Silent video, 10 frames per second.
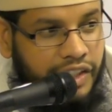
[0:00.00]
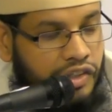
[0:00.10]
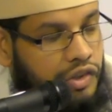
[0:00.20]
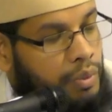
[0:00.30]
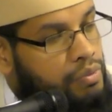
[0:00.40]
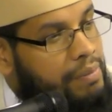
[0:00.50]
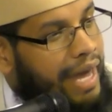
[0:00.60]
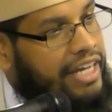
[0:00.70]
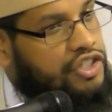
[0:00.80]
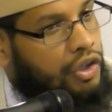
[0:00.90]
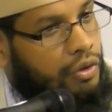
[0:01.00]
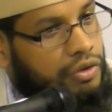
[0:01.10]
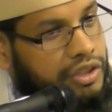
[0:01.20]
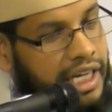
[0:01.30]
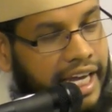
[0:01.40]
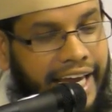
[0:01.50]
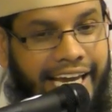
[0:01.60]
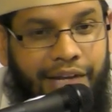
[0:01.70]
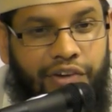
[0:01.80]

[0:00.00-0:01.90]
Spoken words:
So when we make jokes, again,